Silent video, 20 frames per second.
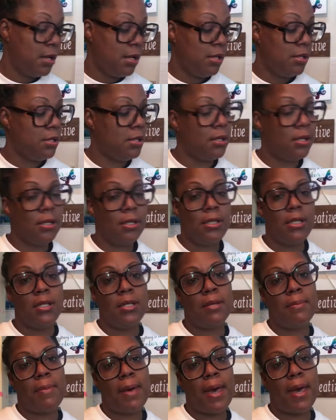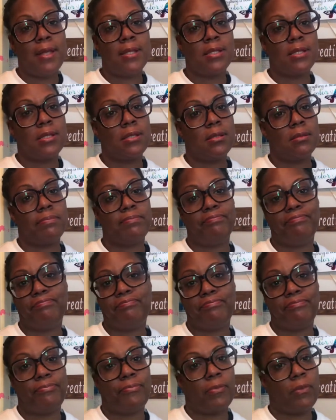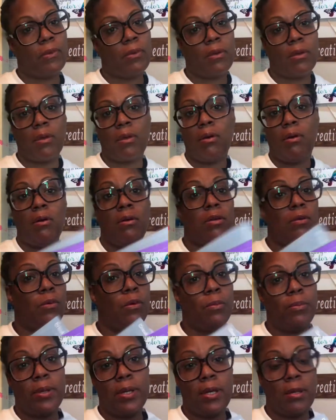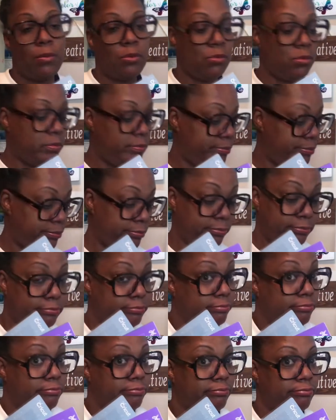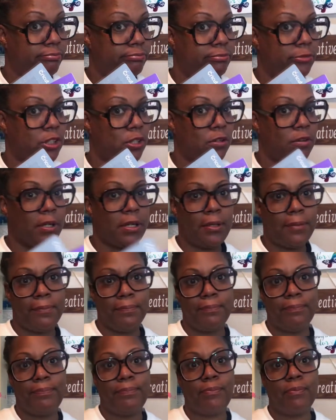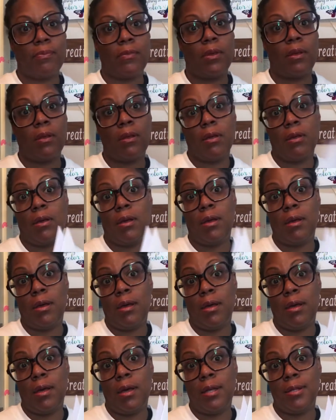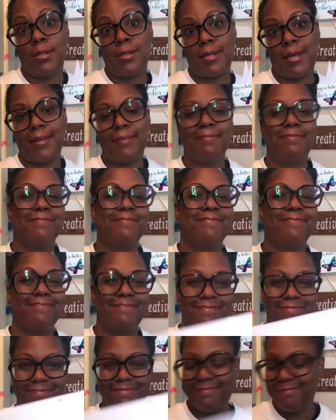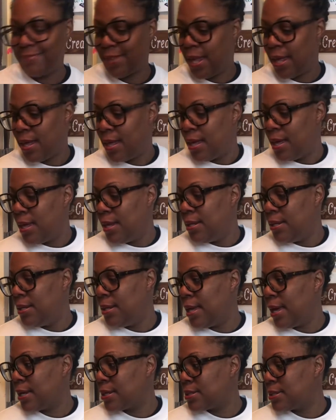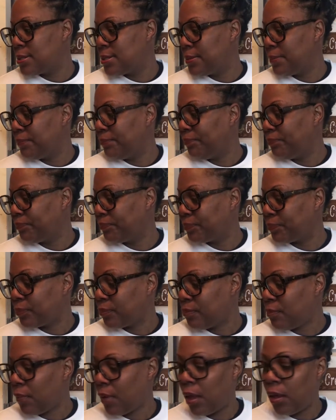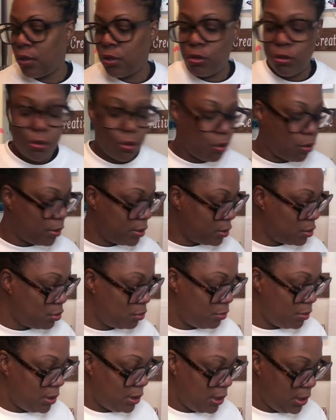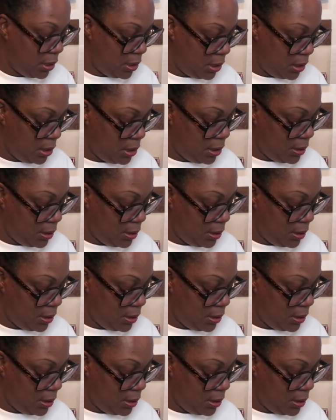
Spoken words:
you're going to need your mats, or you won't be able to Cricut and design. Next, you're going to need